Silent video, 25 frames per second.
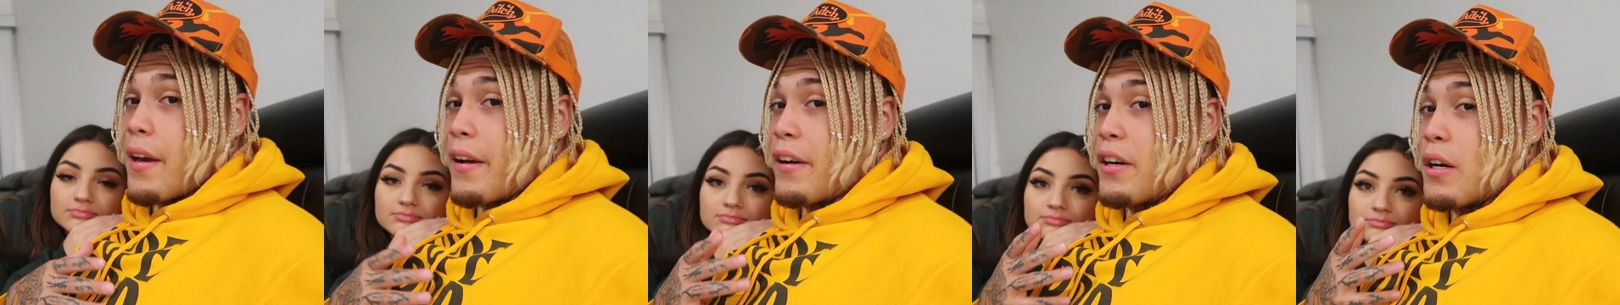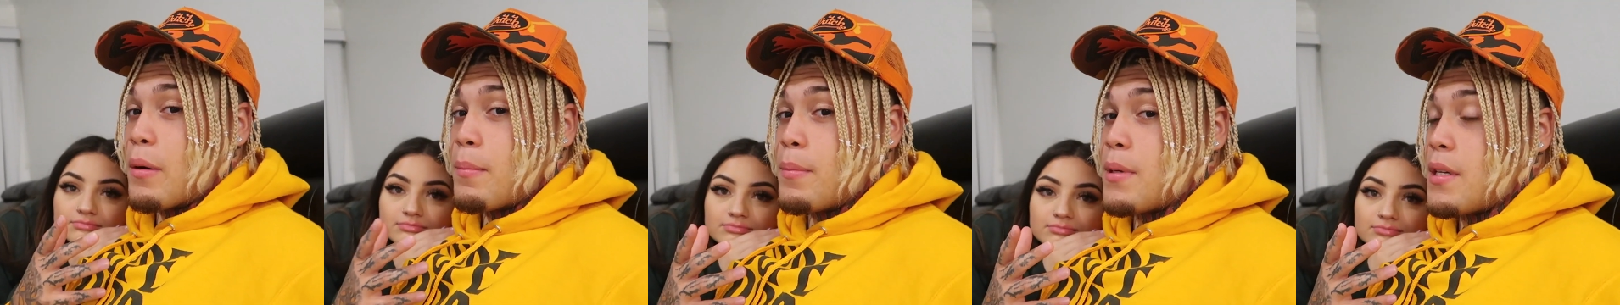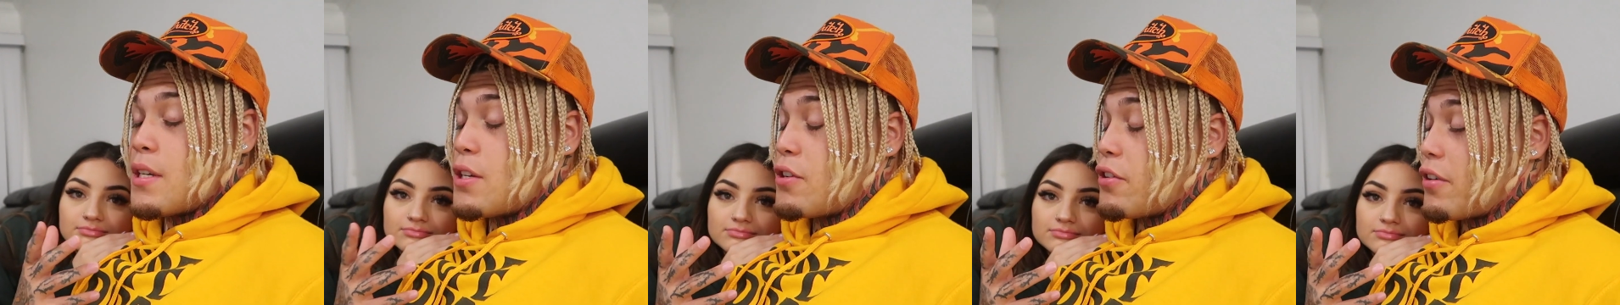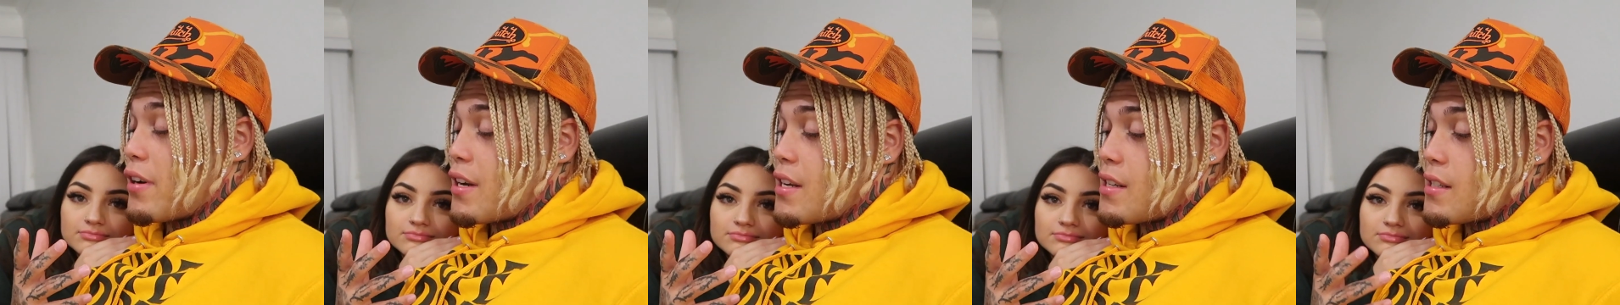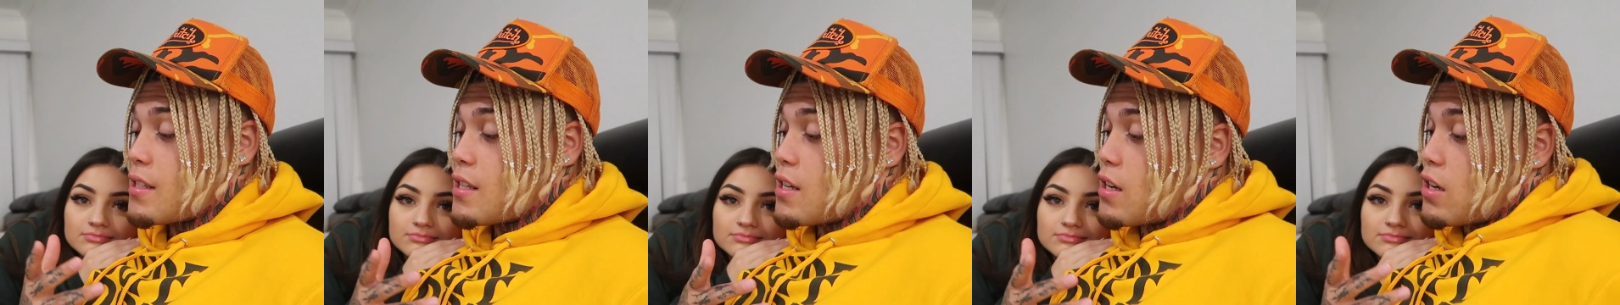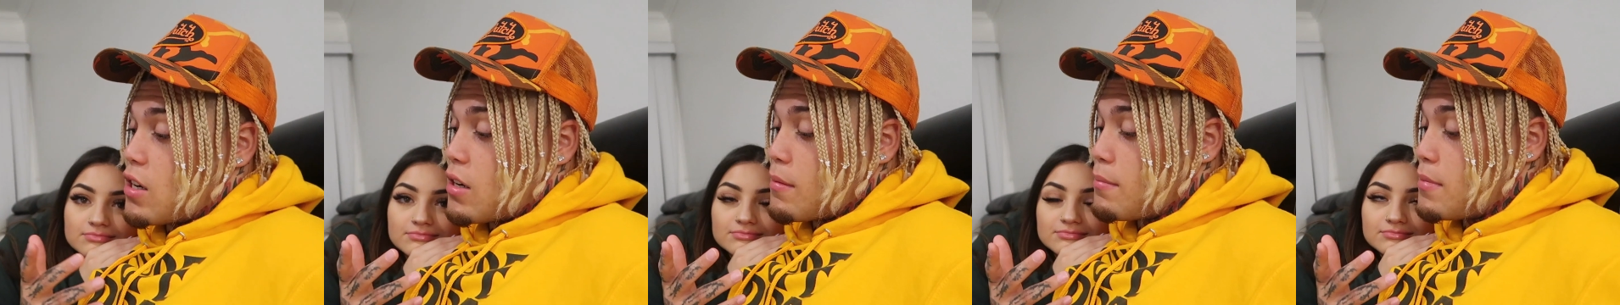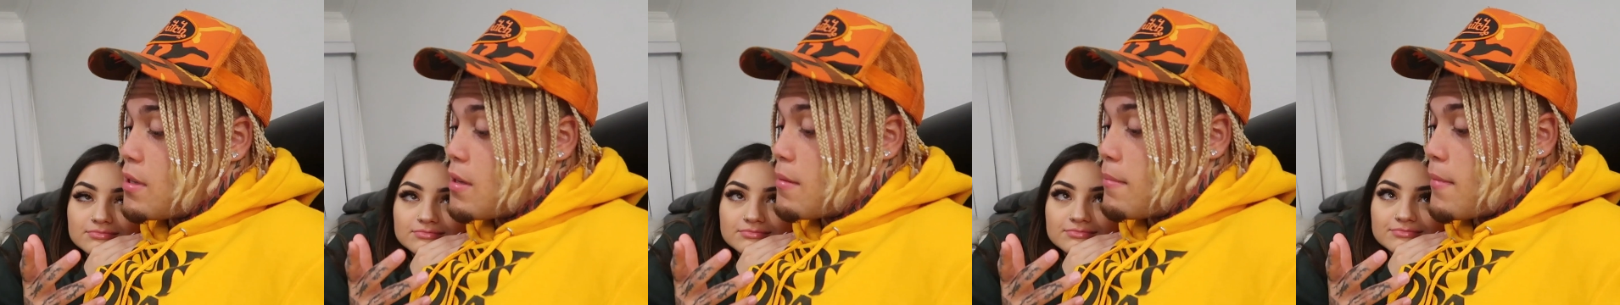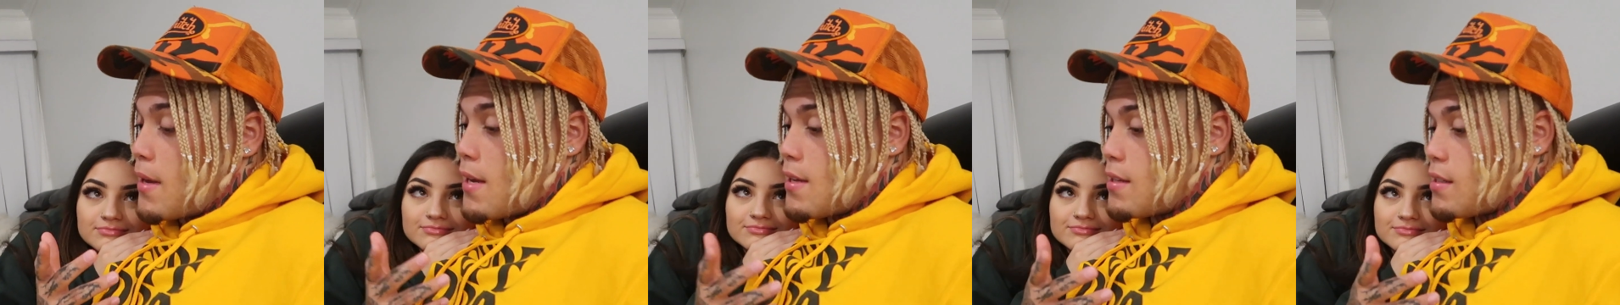Speaker 1: It could be crazy. It
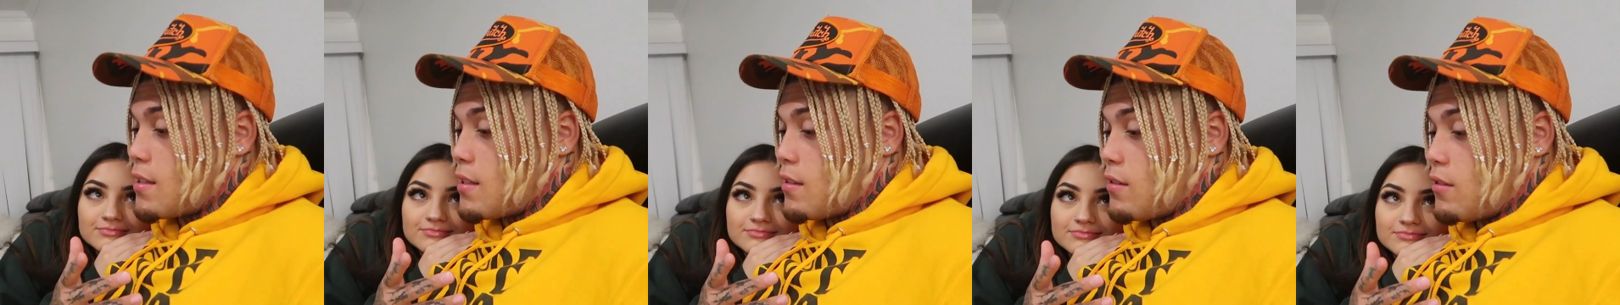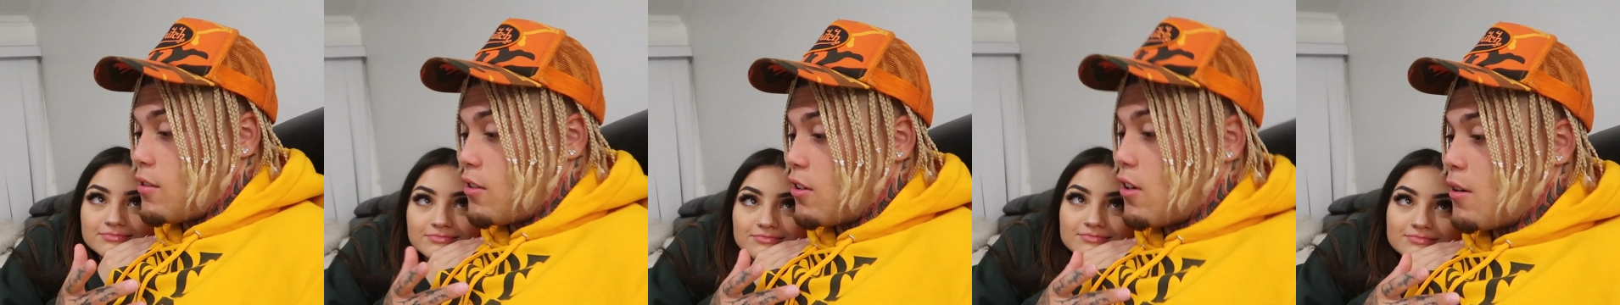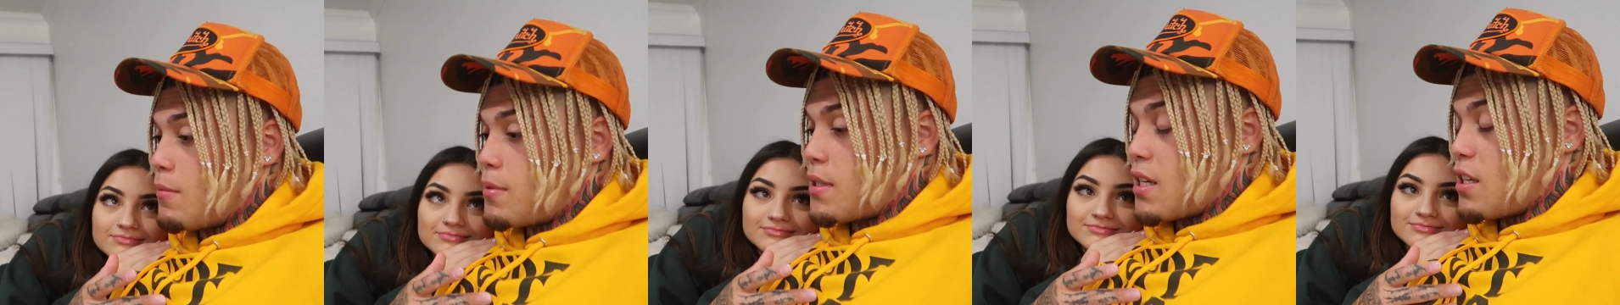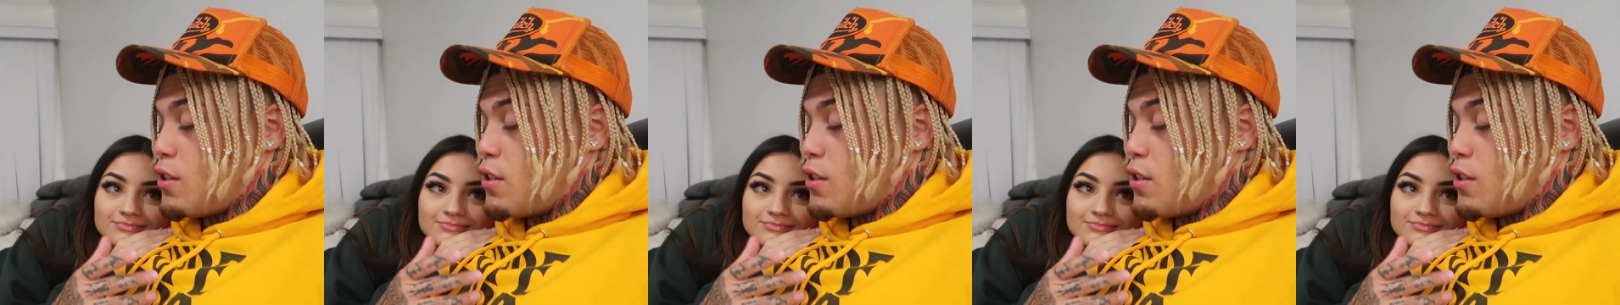could be amazing. You know what I'm